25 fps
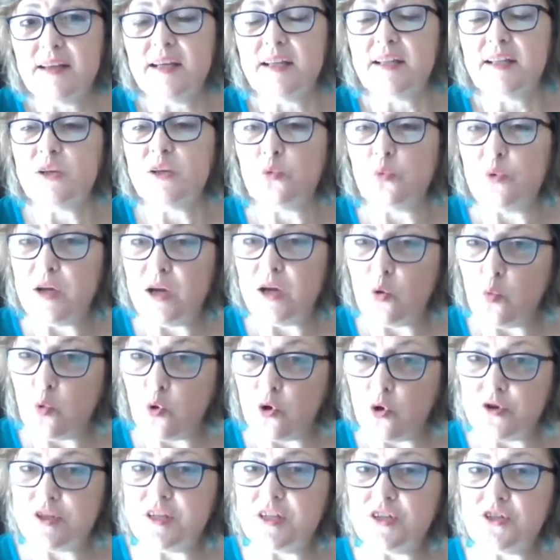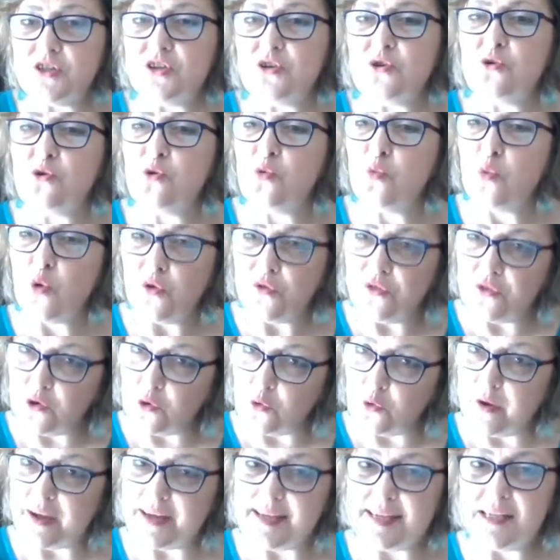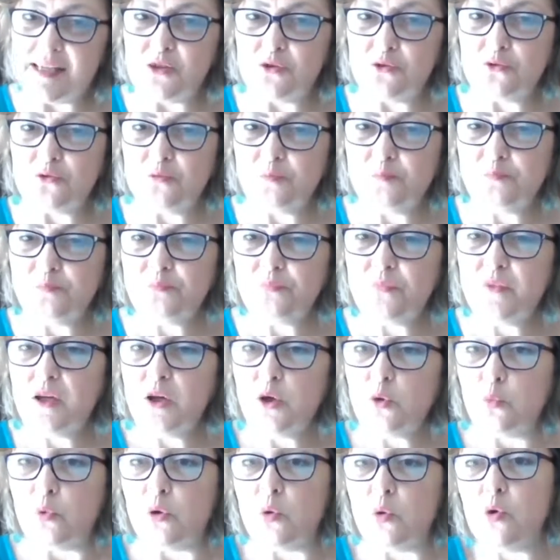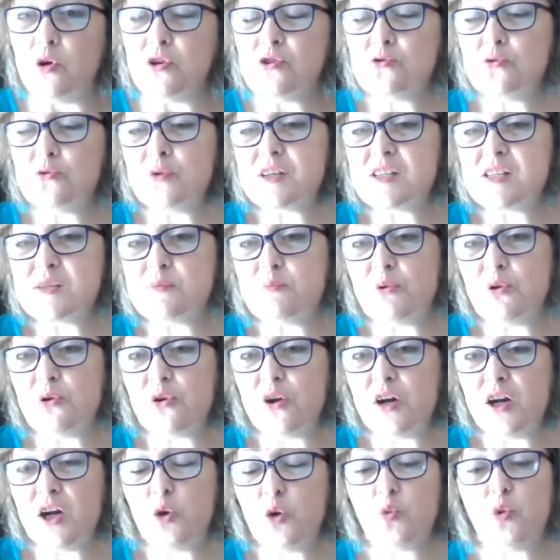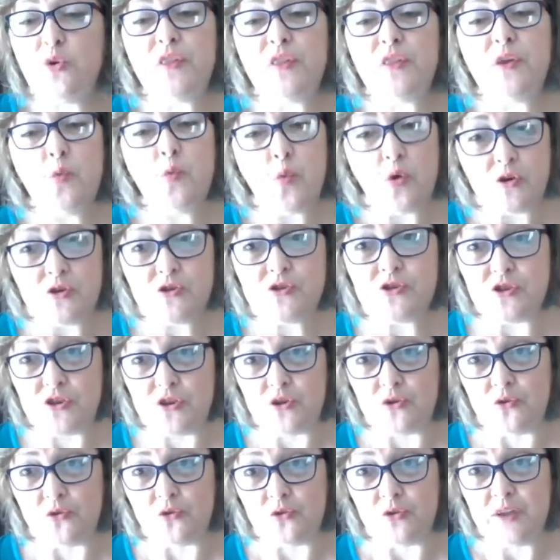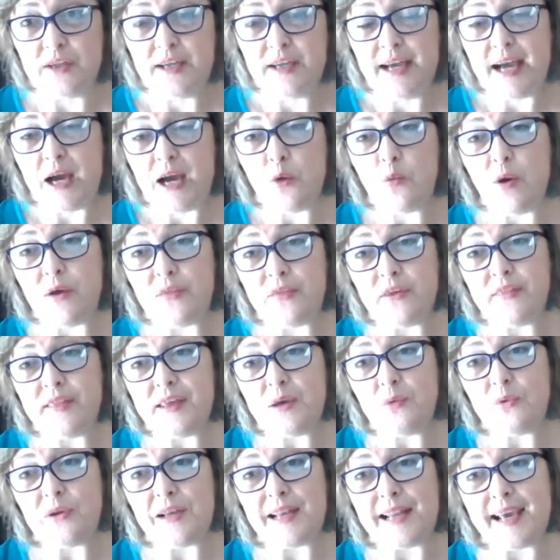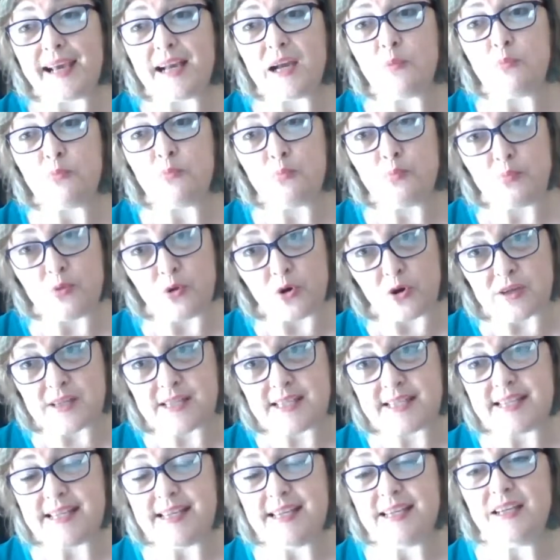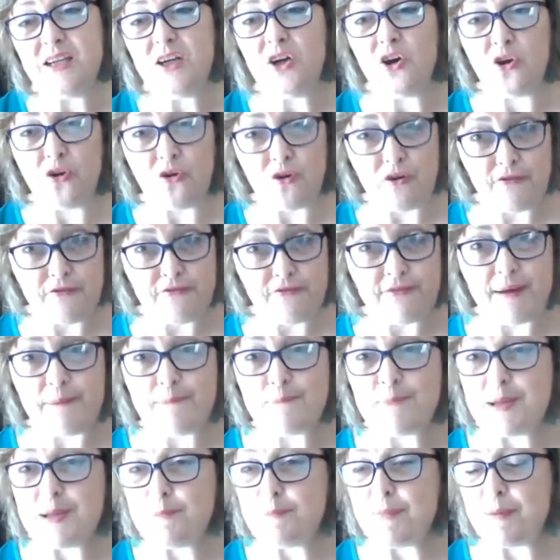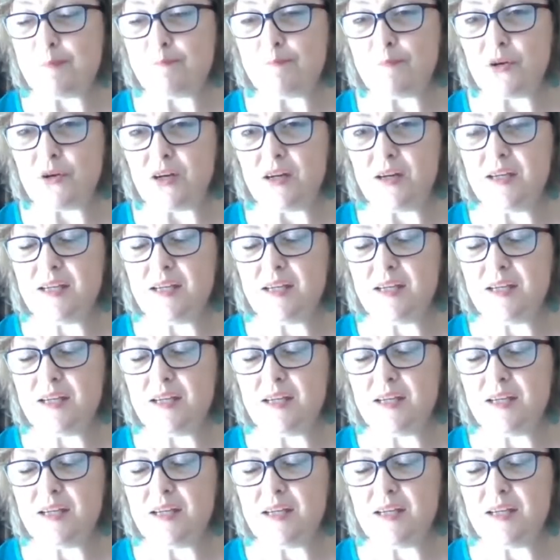that we are wanting to know what they already know. We want to explore what they want to know and whether they would like a proxy or a family member